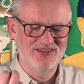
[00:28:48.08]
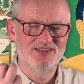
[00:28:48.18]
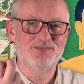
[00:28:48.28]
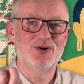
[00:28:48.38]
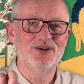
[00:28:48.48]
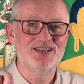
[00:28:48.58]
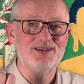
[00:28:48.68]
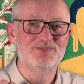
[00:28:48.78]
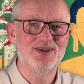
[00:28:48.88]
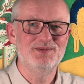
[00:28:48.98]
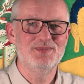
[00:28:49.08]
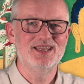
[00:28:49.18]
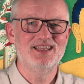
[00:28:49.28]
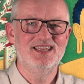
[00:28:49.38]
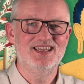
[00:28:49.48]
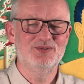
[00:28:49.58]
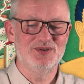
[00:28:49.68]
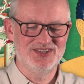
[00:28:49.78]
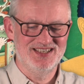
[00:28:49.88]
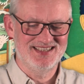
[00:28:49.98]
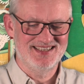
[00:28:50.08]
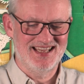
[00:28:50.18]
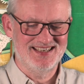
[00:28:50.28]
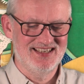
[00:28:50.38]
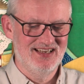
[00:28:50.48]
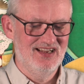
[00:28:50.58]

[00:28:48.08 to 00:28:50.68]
the point I'm making here, which is that